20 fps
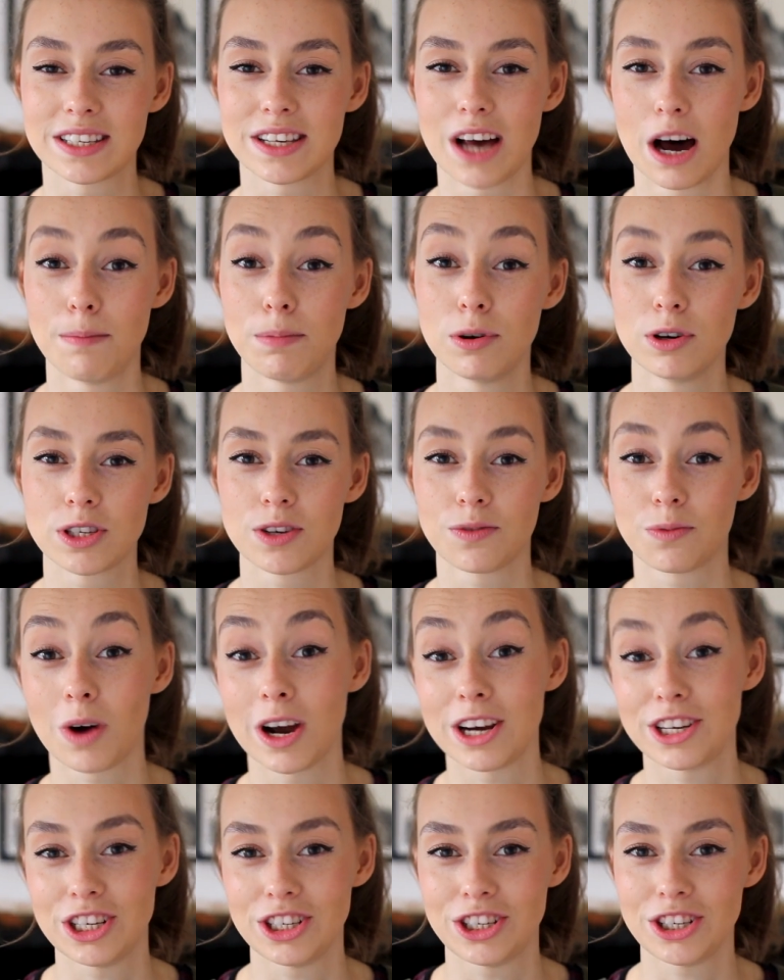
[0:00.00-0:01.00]
examples of
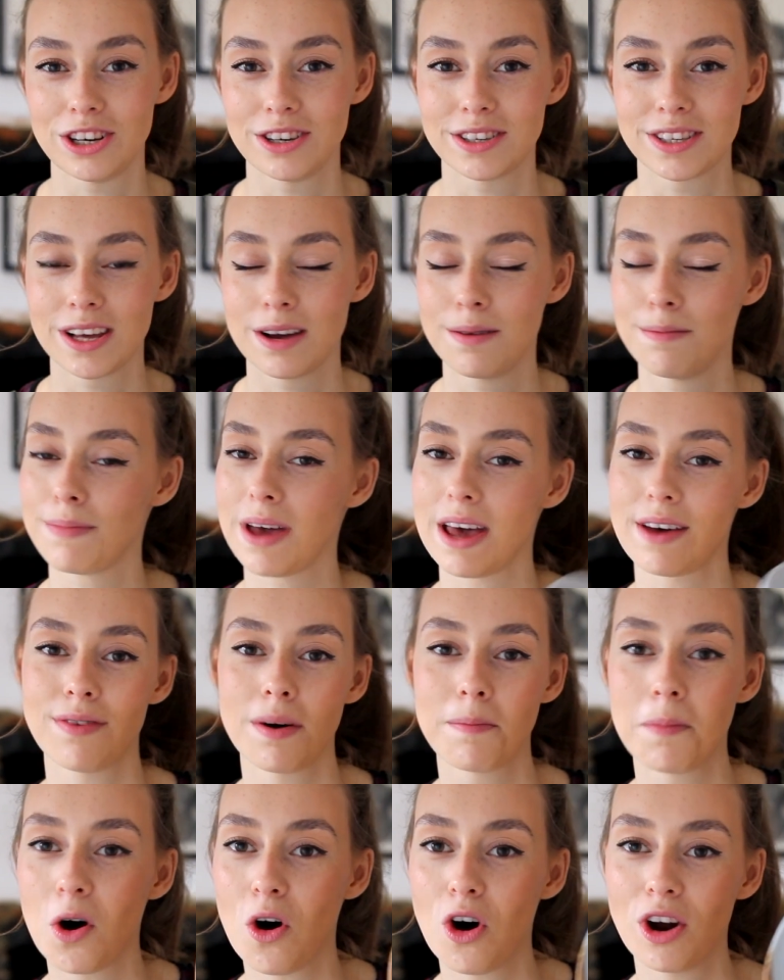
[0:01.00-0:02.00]
why she'd use them, but if
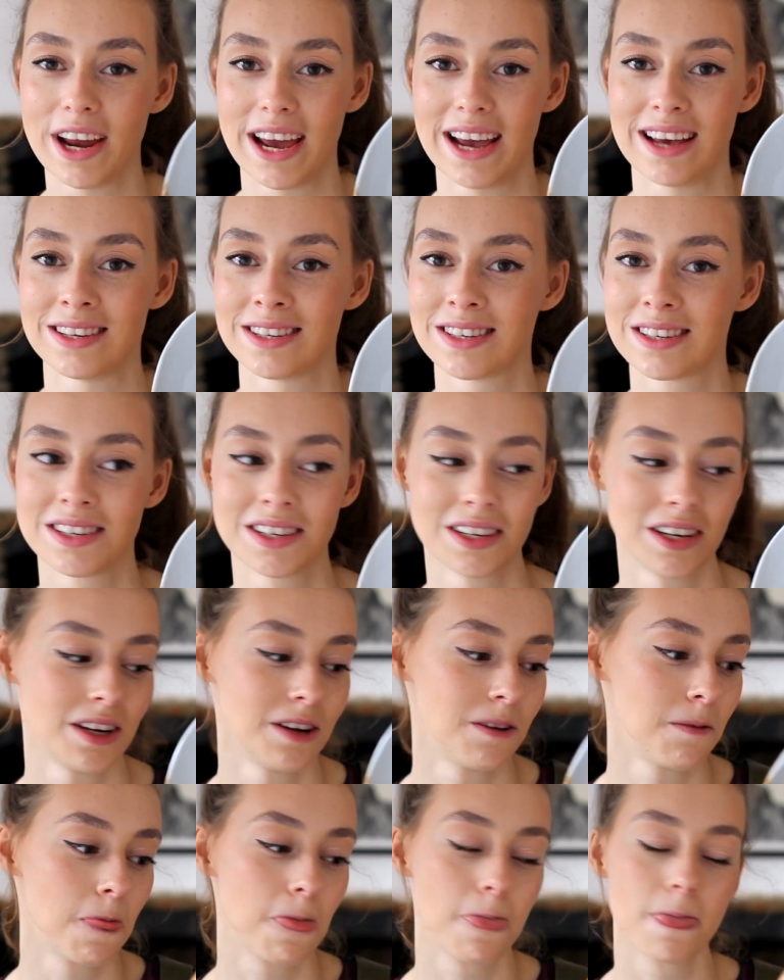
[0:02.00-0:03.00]
I'm honest,
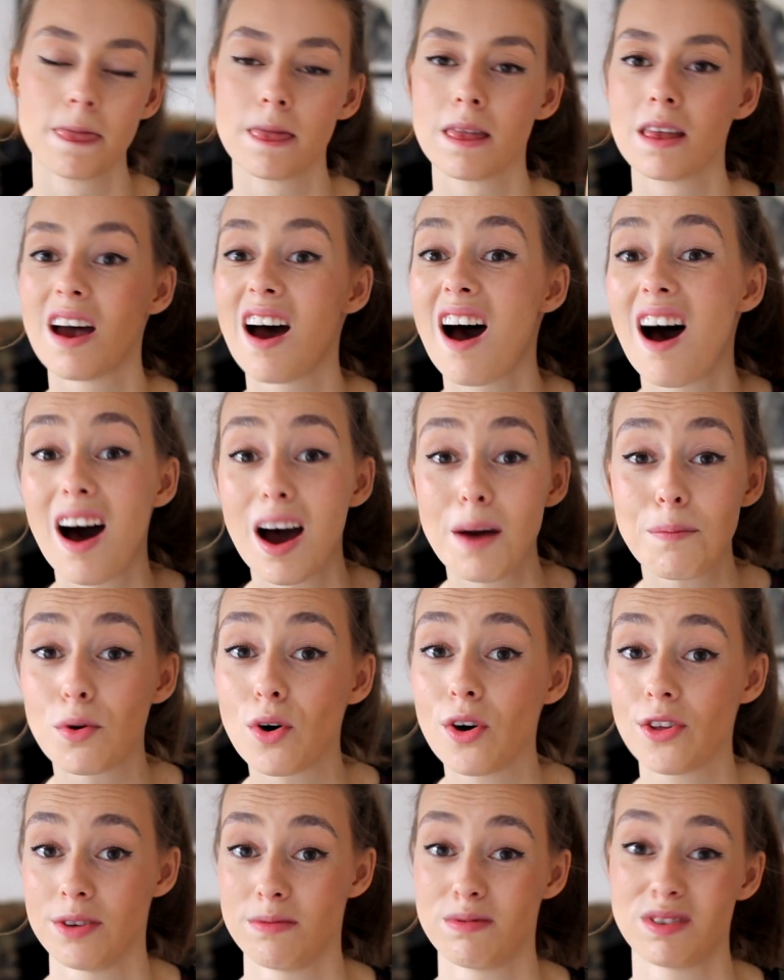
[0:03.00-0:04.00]
I
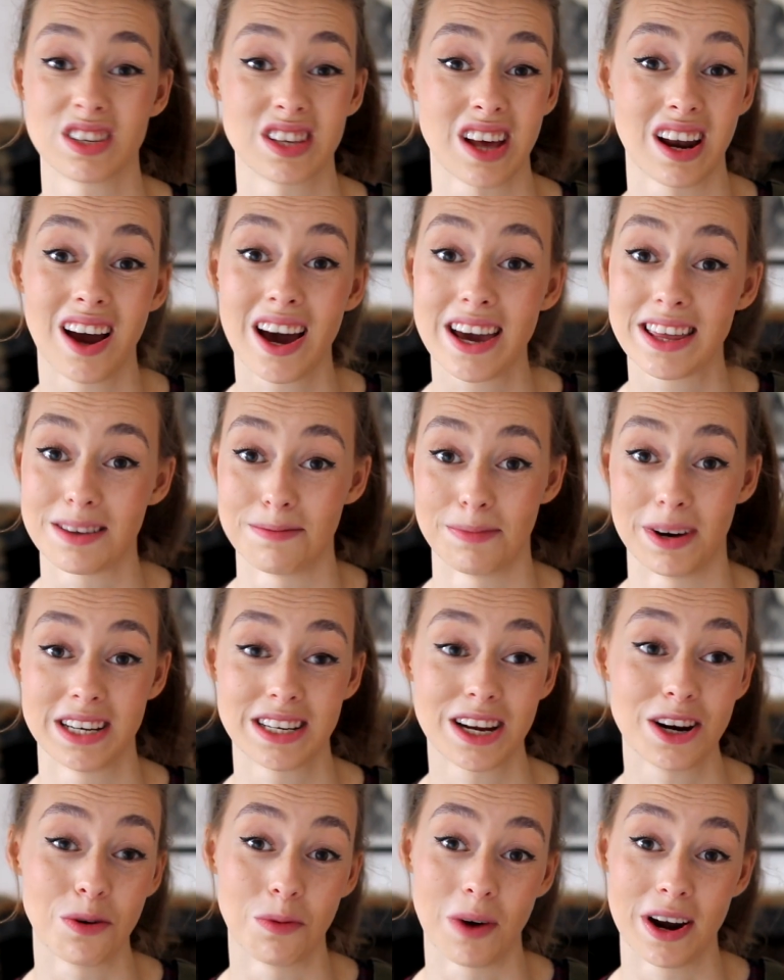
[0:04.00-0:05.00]
bought them because I like them. I
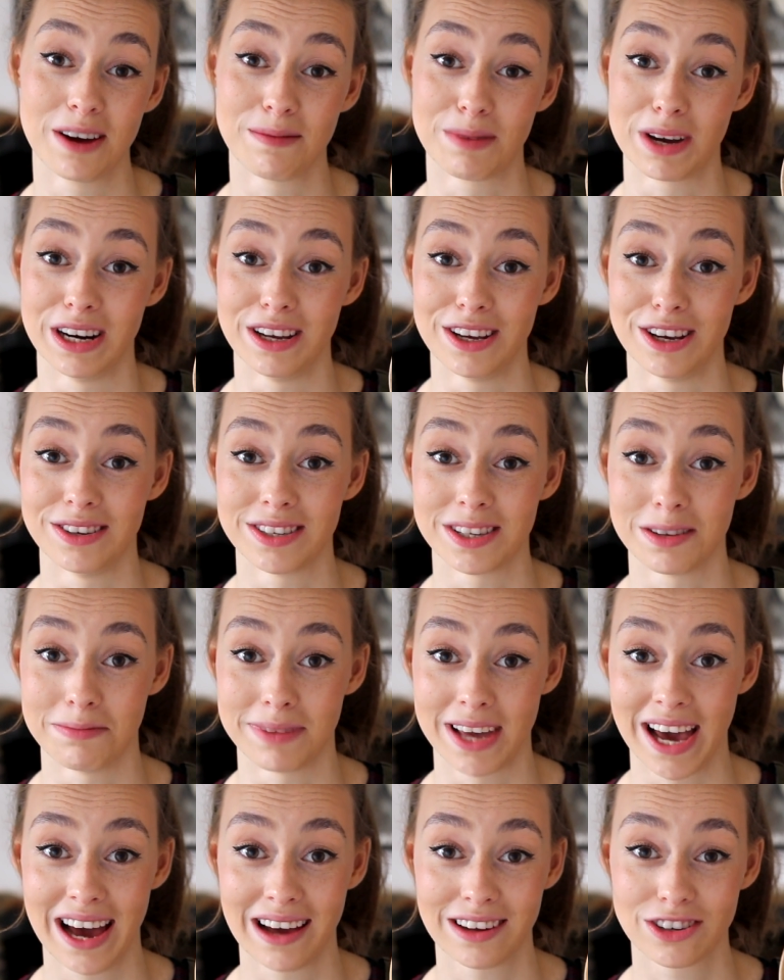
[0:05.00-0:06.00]
don't know when I'm going to use them
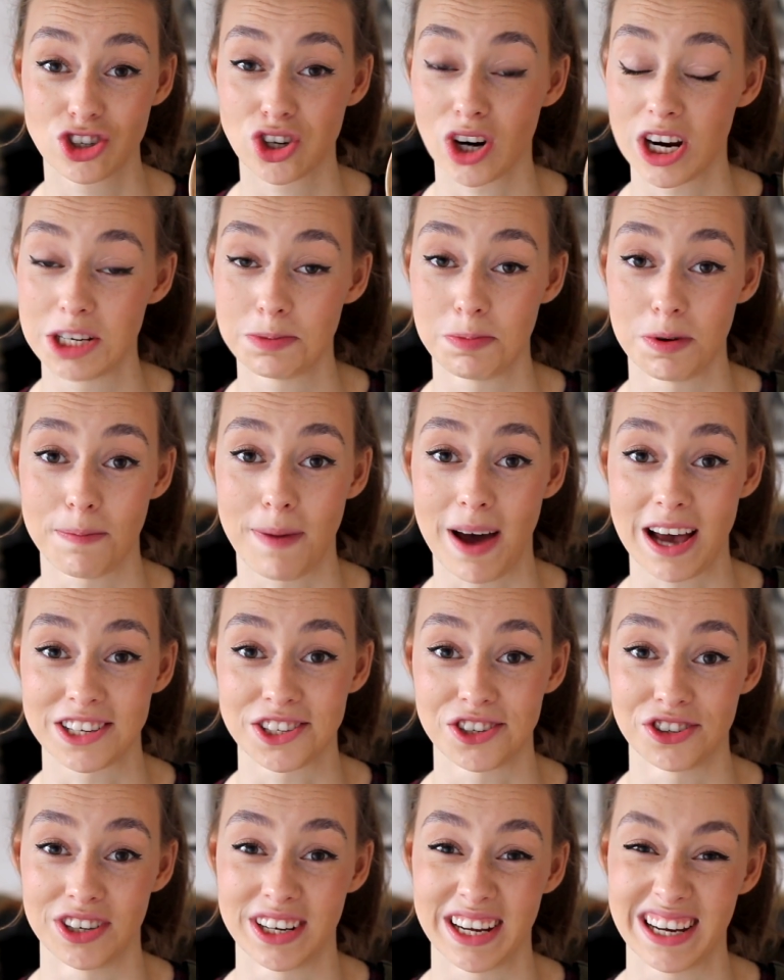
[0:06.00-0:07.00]
yet. Try to put
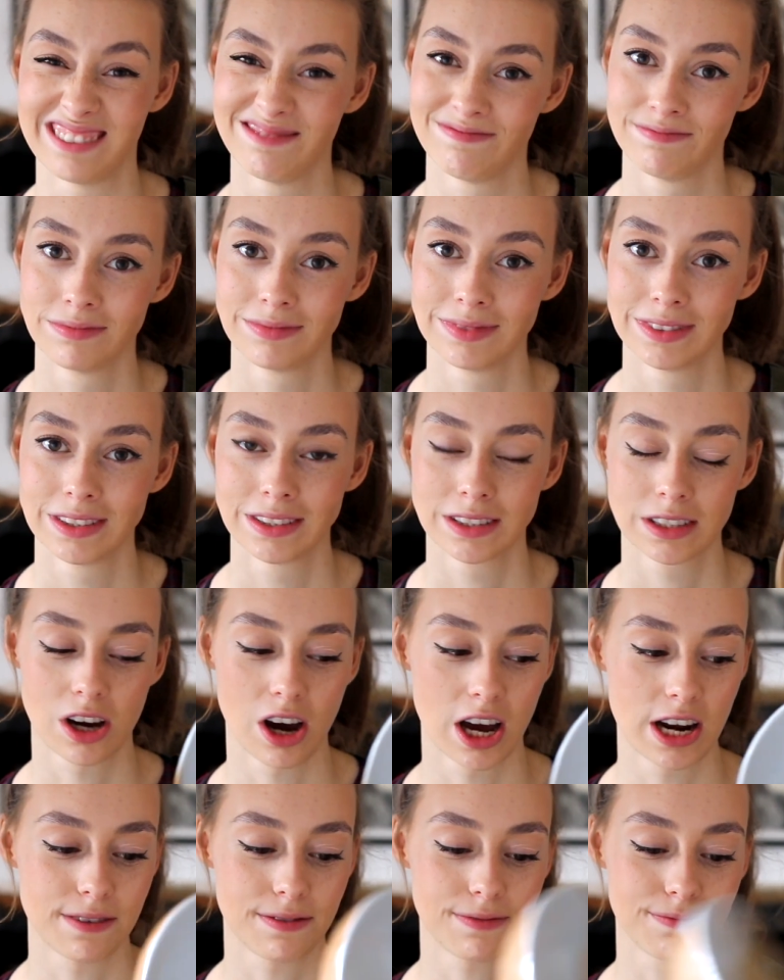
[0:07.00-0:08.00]
pasta in it
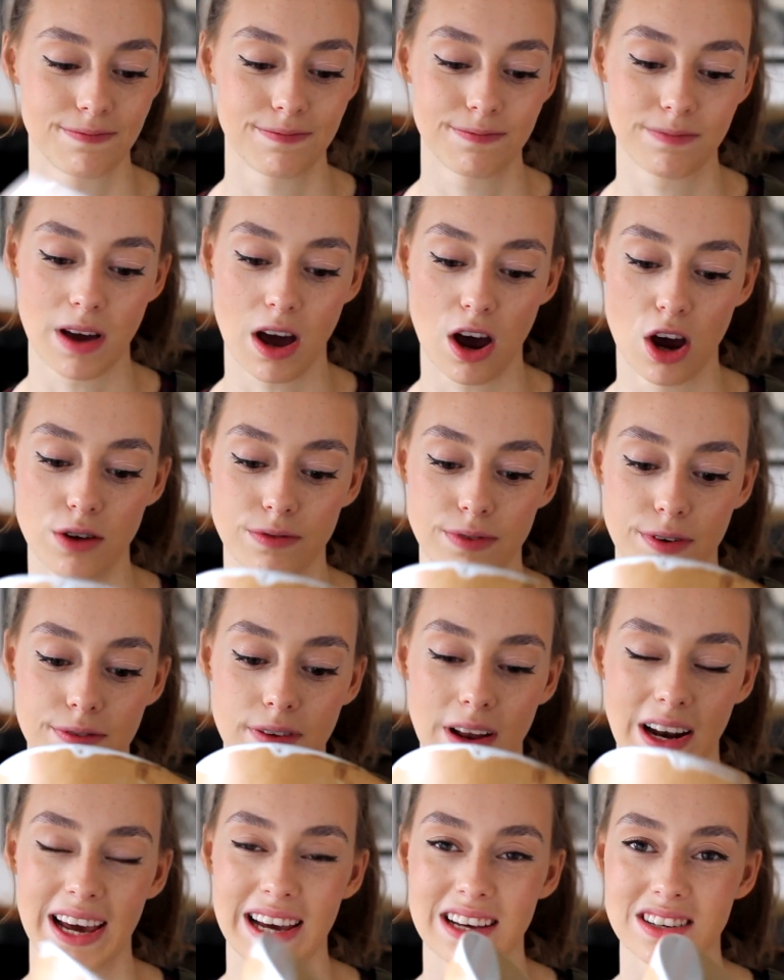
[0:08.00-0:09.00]
kind of
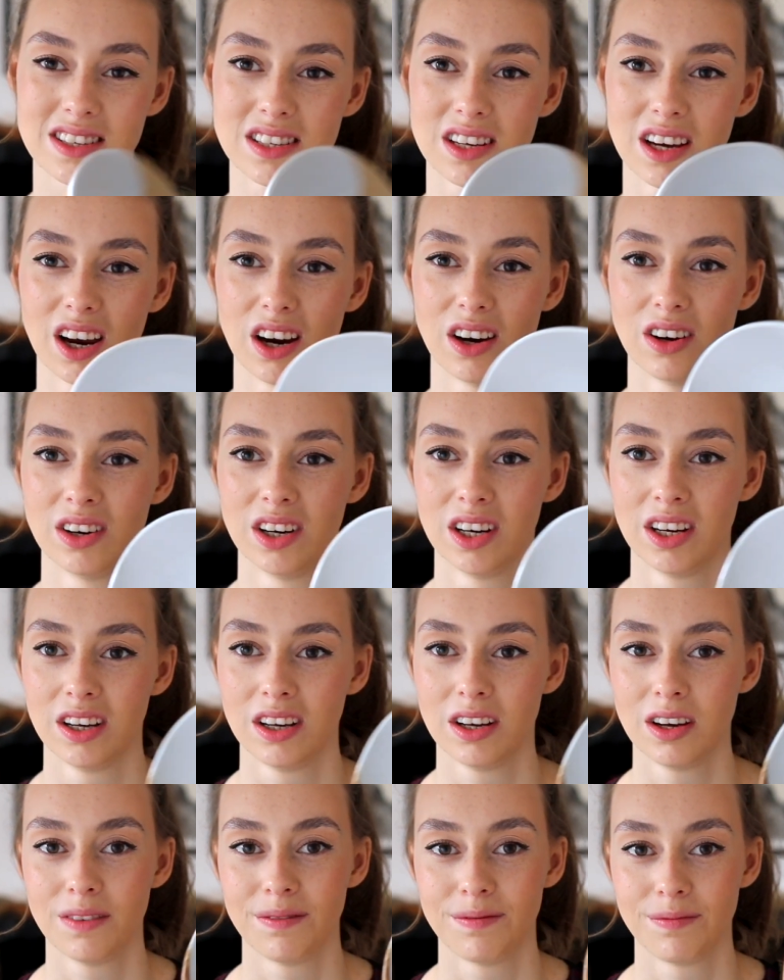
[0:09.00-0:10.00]
overfill it. So,
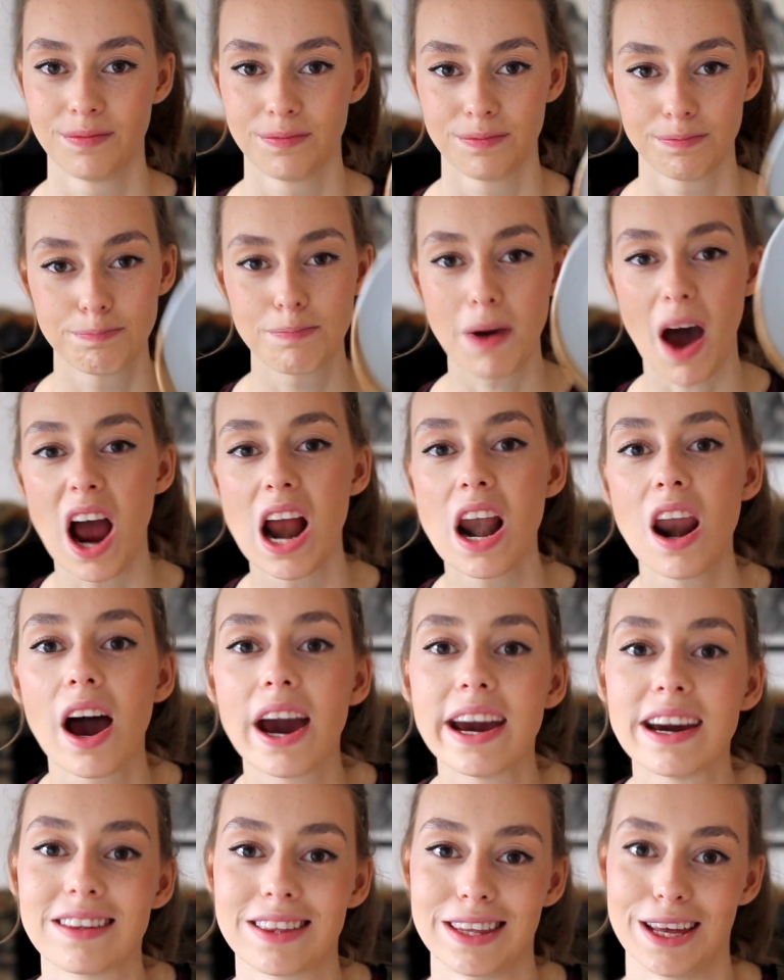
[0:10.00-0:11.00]
but I
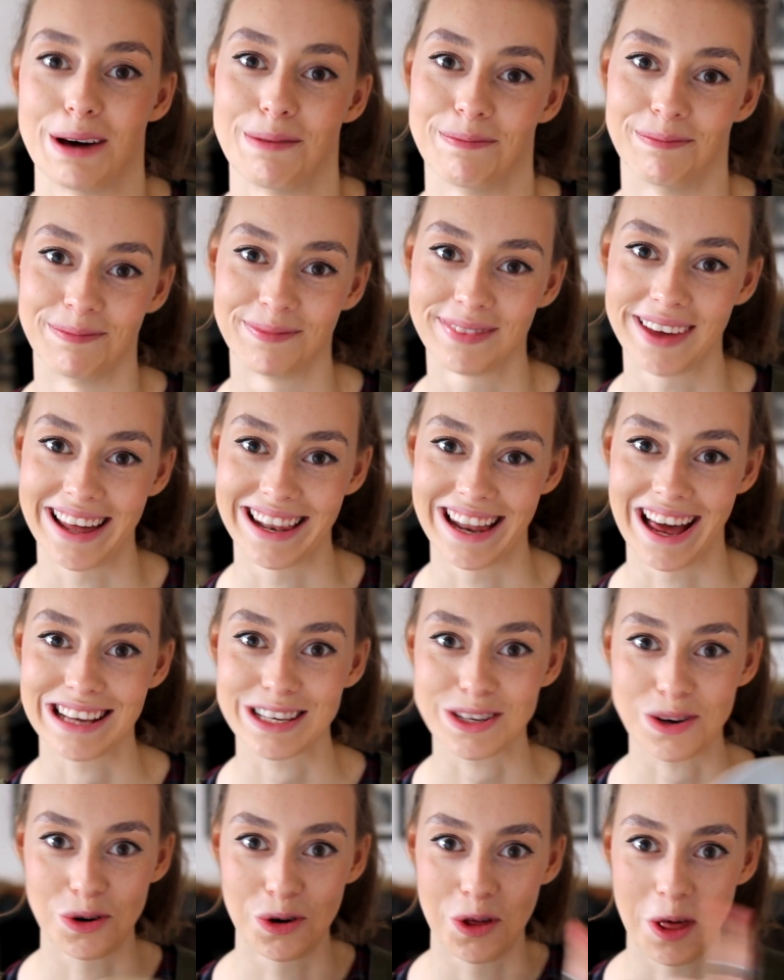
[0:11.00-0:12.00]
like them, and
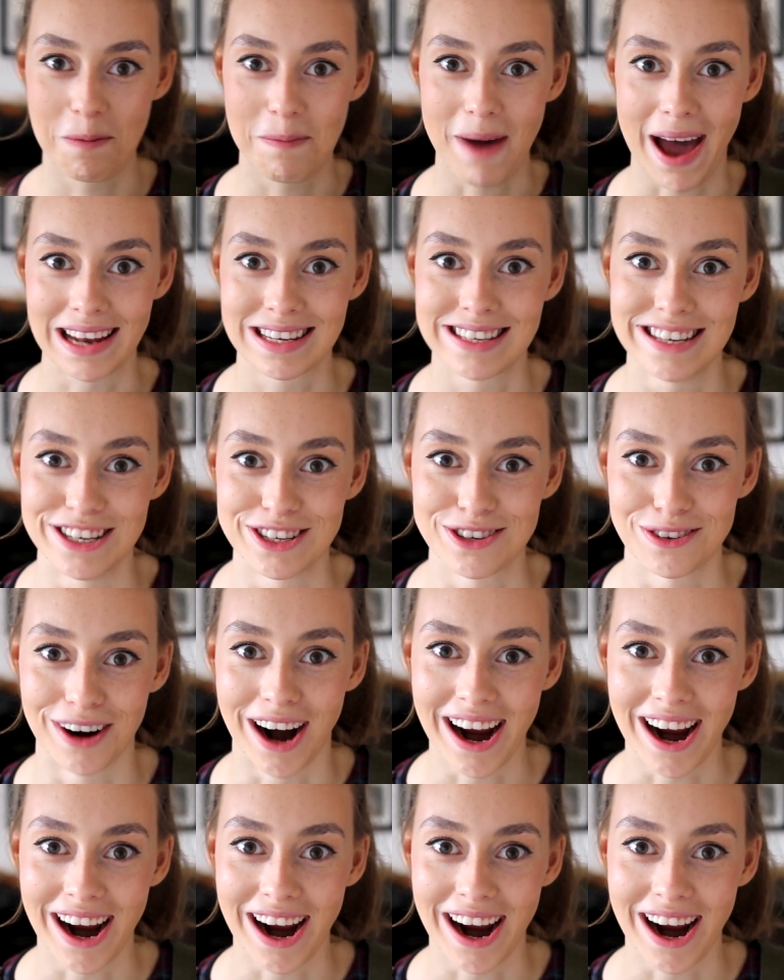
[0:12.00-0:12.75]
that's all that matters,